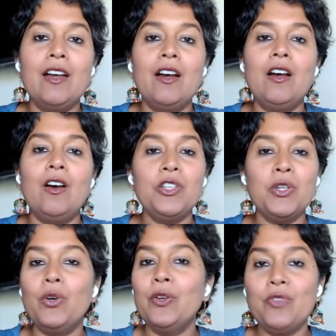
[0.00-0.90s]
on
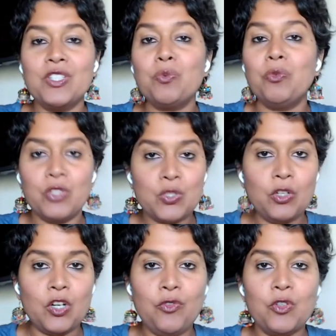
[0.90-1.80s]
your own, which a
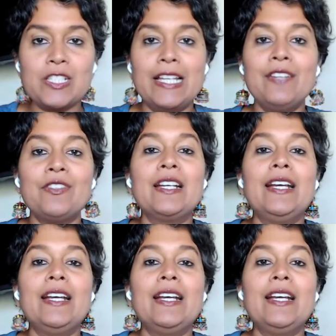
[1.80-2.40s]
lot of folks like.